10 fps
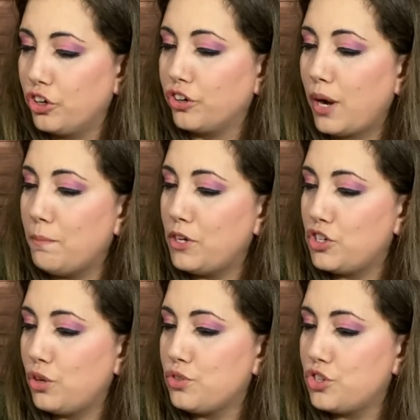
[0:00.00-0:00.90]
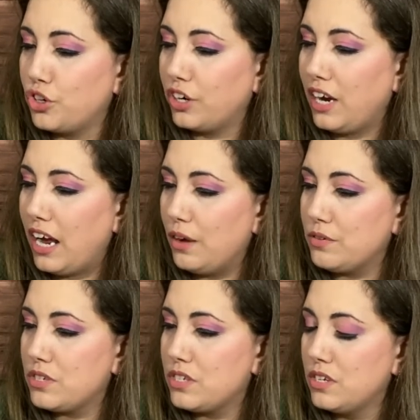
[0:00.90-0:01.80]
Grandpa Joe's sugar
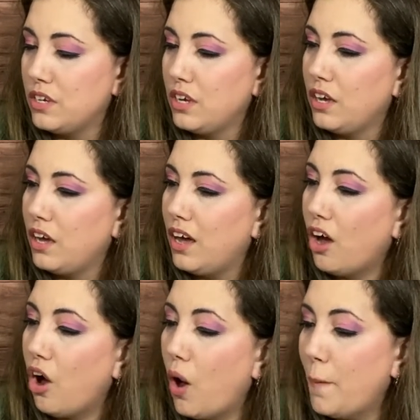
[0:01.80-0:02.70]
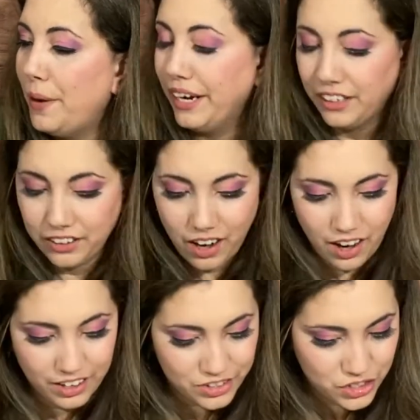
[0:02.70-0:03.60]
house. Oh my
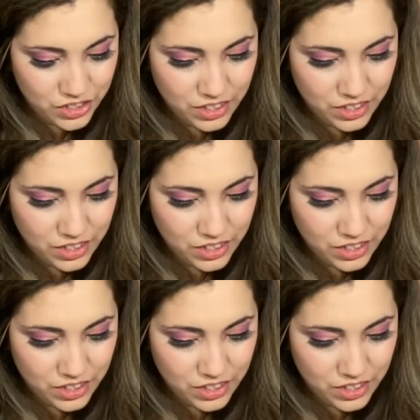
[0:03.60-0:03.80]
gosh.